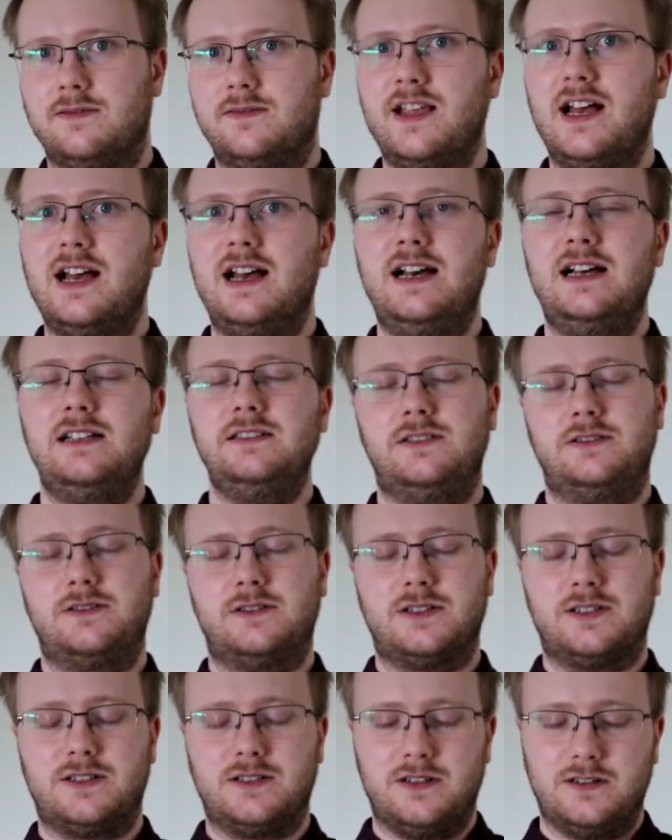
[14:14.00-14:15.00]
that
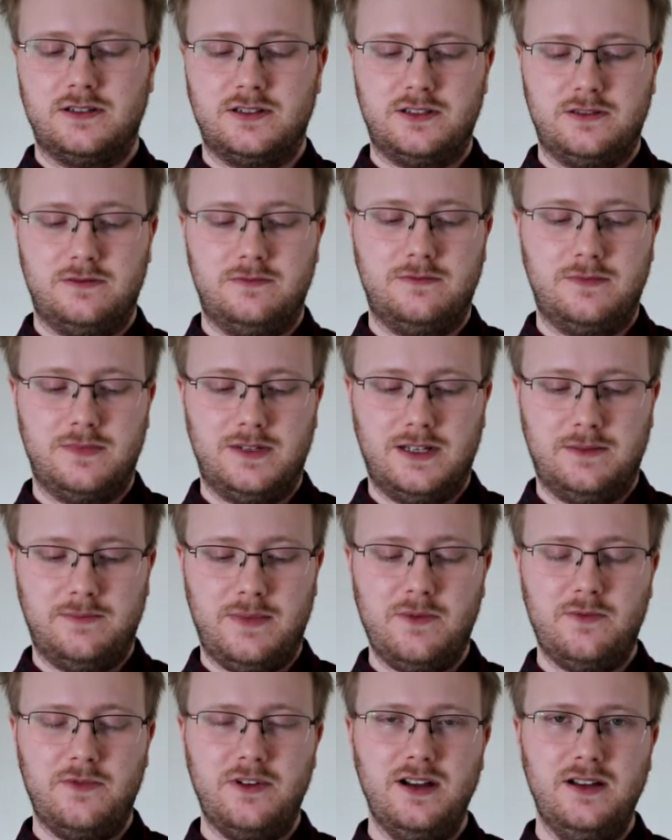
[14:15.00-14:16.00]
allocs a
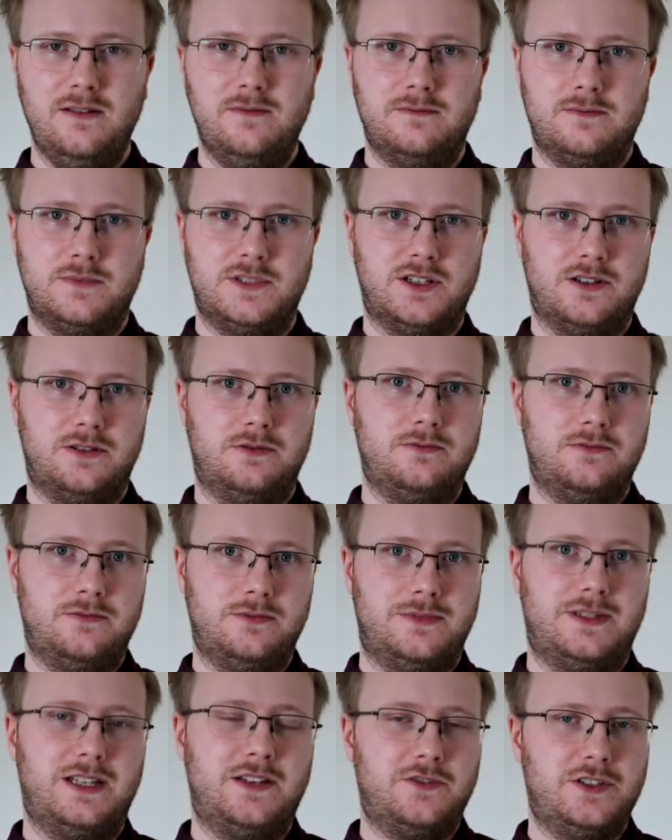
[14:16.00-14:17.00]
memory, so
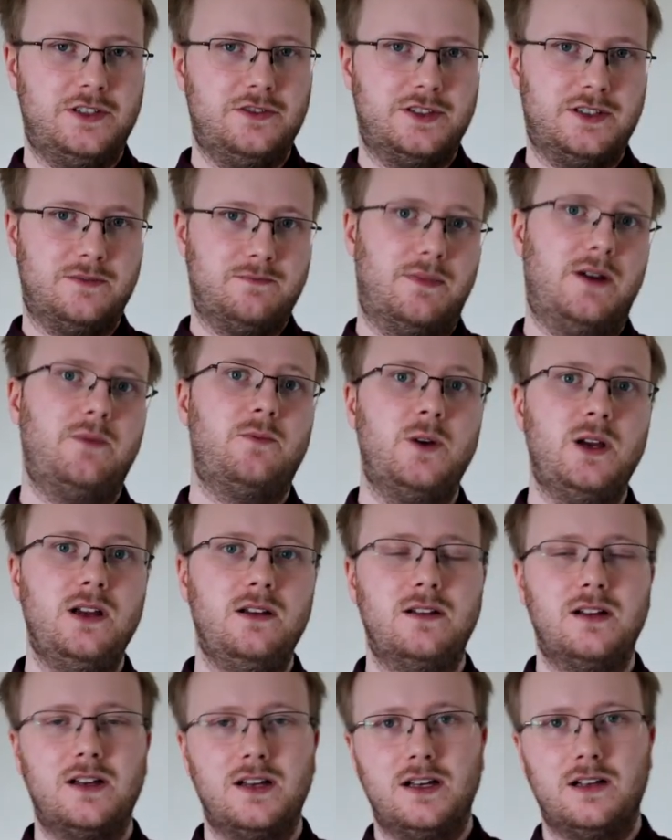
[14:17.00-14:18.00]
gives you some memory
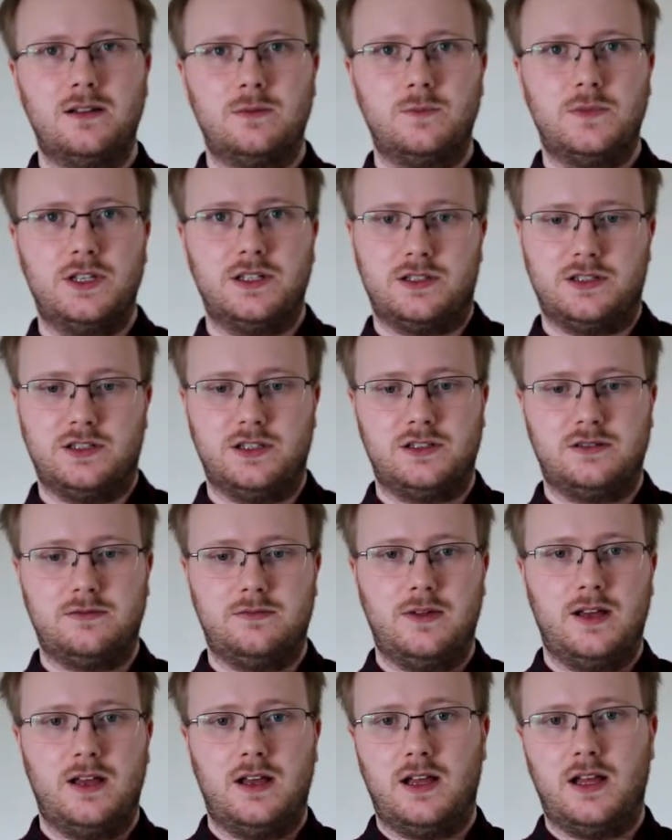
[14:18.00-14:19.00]
that's just
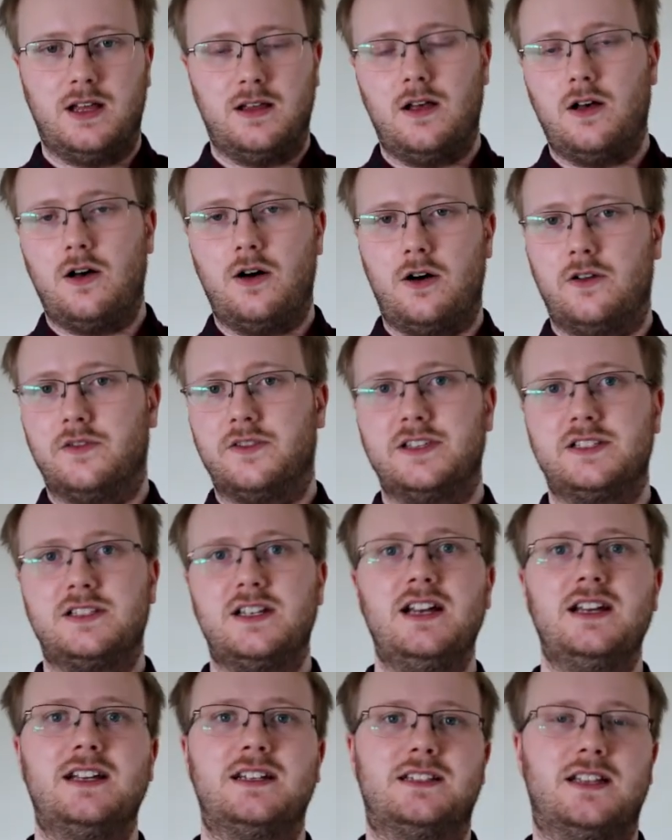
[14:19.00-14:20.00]
on the
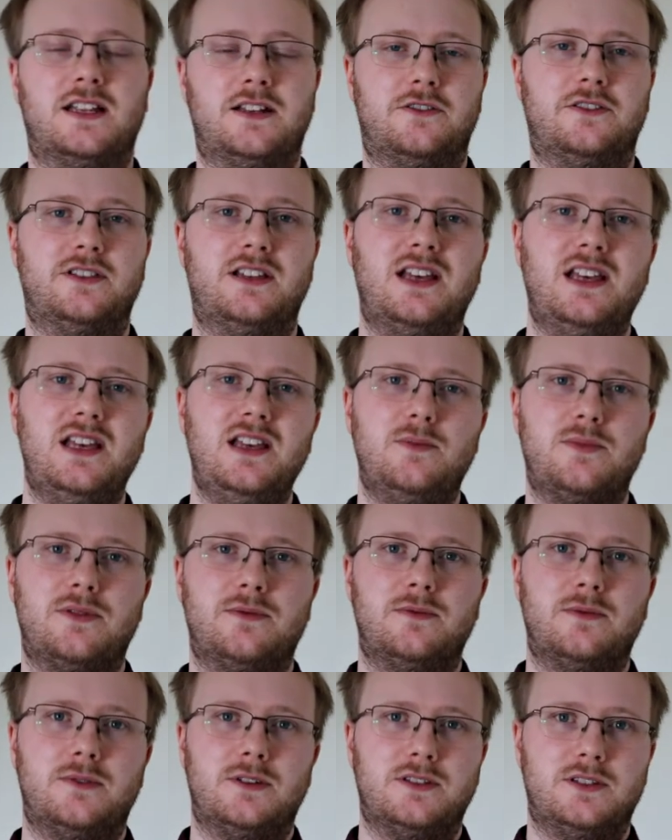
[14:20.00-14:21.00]
stack instead of on the heap.
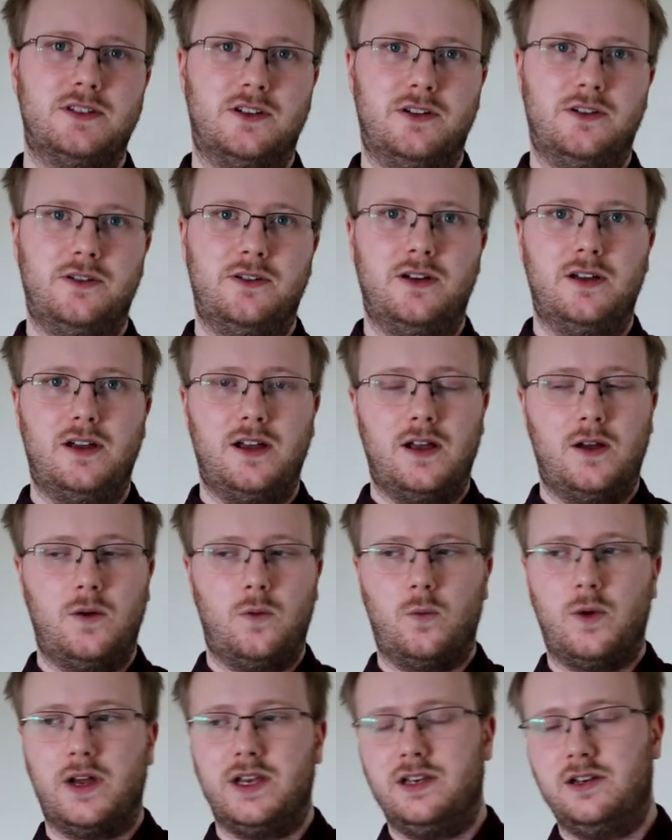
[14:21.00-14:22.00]
So
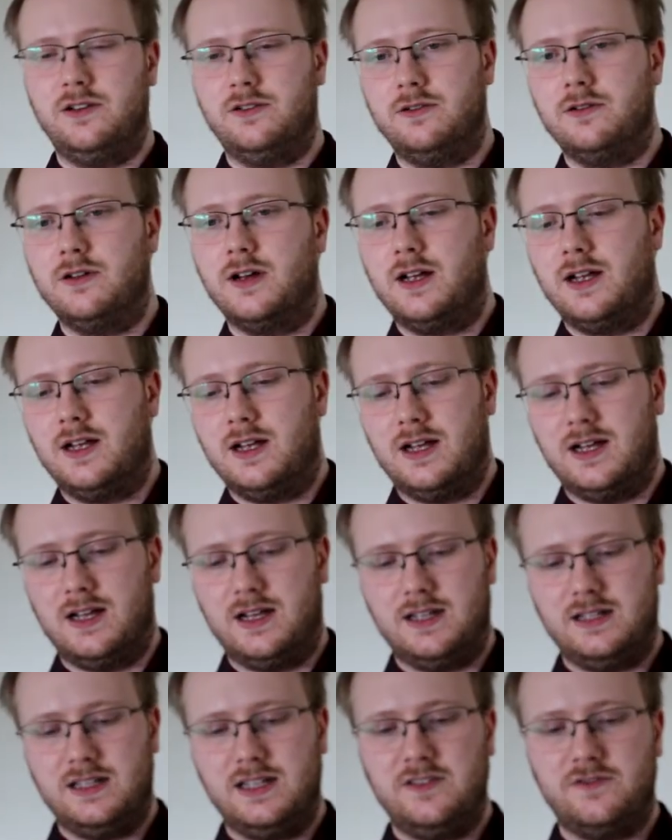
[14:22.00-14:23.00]
when you
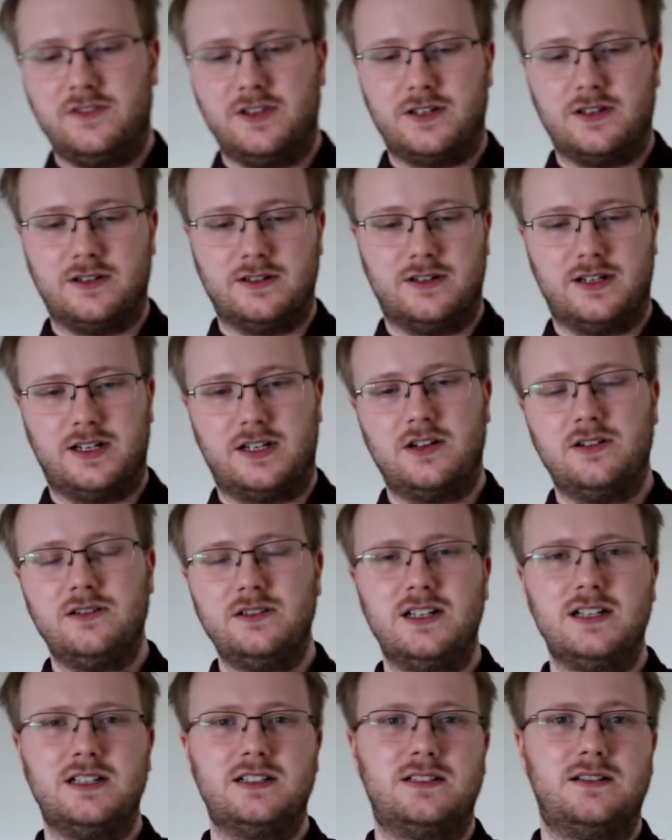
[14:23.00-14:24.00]
leave the correct
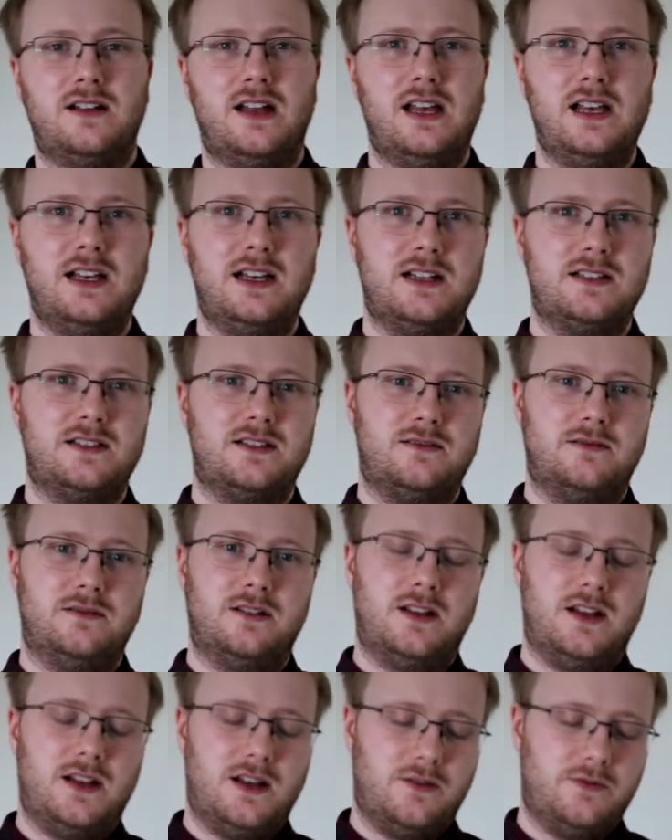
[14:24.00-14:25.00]
context, it gets
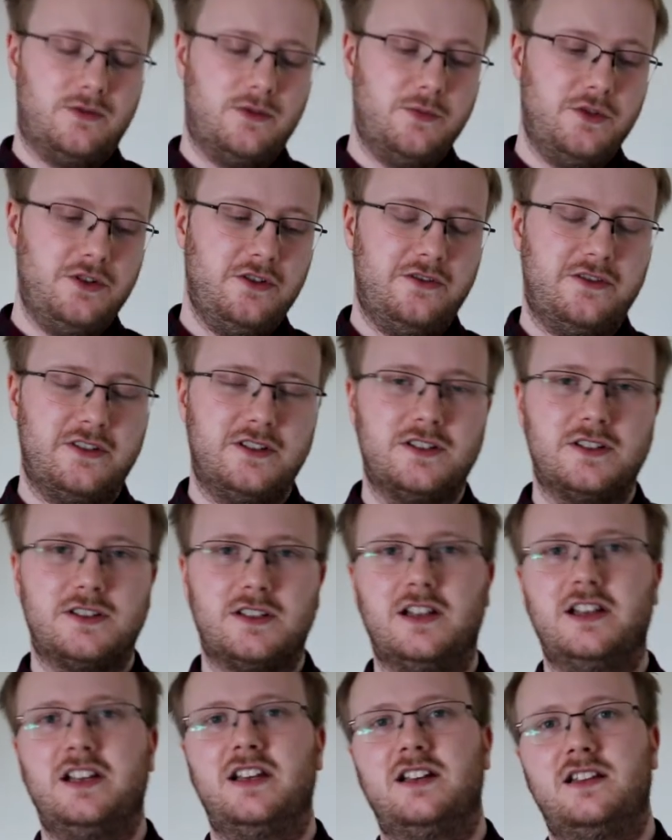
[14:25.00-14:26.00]
removed
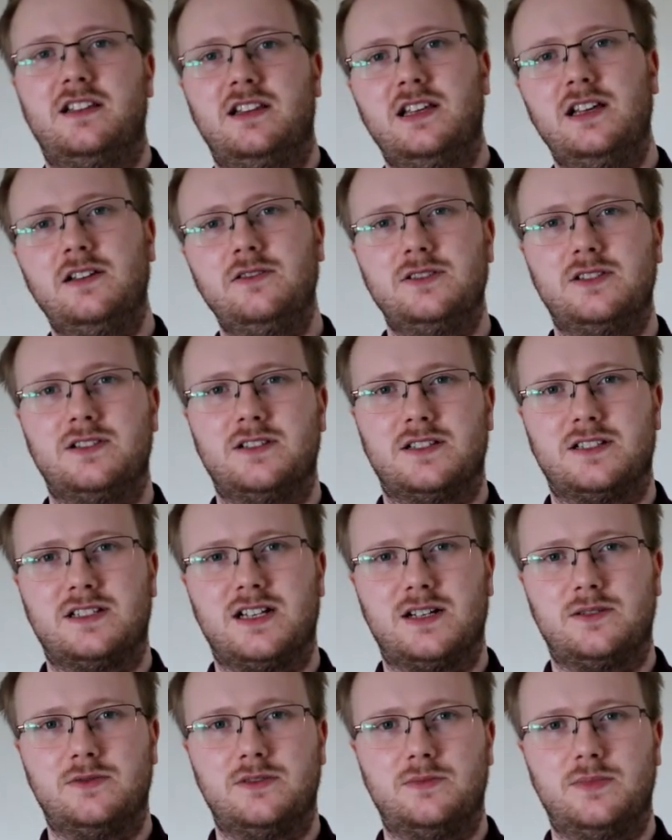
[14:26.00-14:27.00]
just like anything else on the
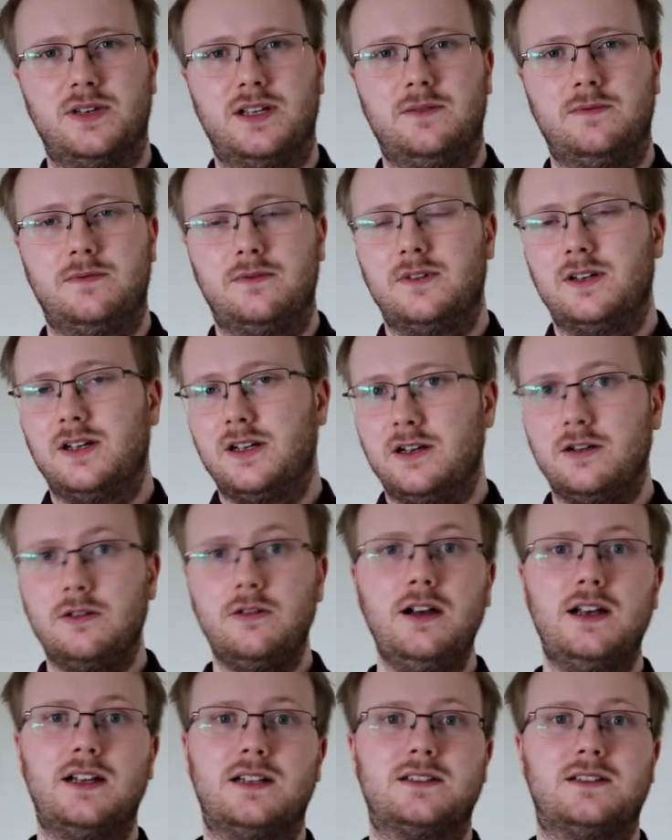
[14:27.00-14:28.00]
stack would be.
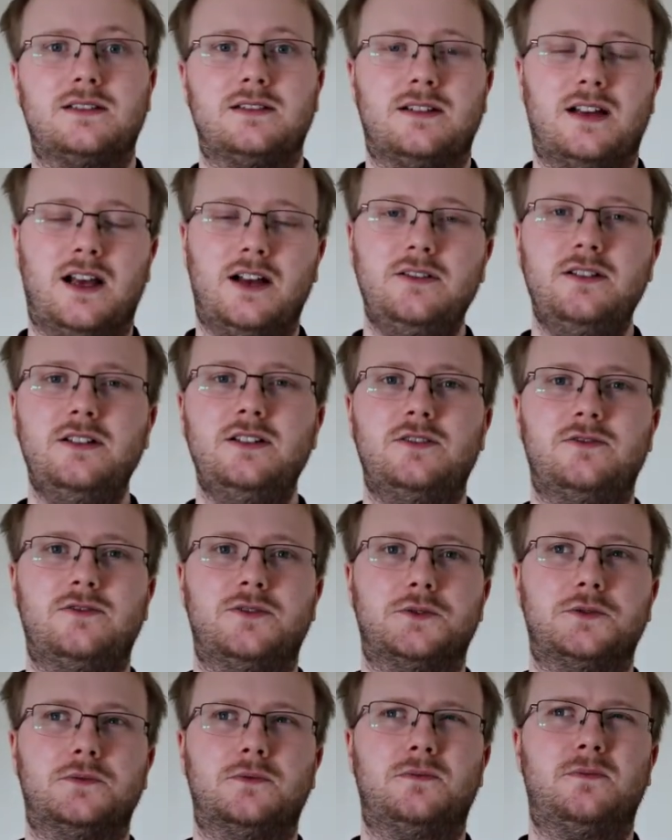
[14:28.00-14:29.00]
Great, how
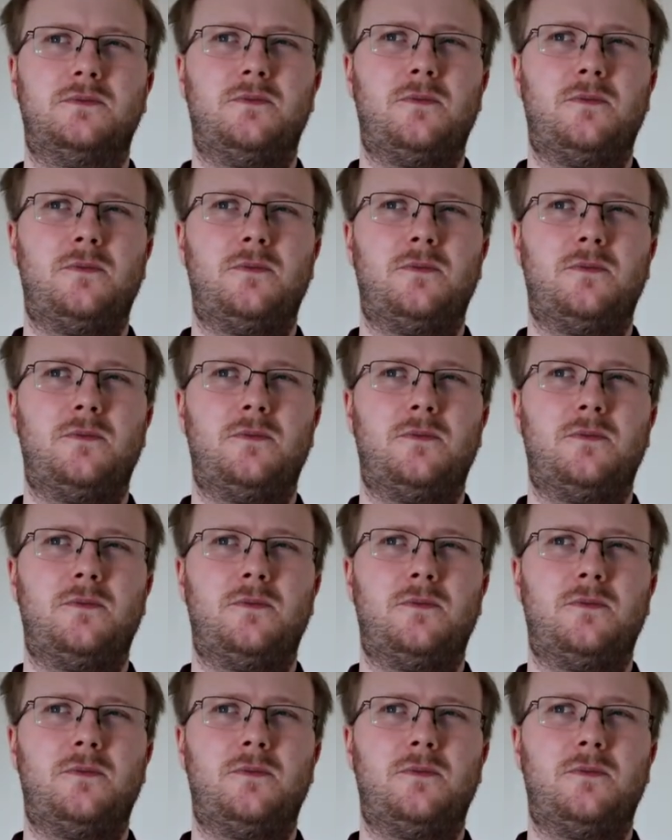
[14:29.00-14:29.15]
useful.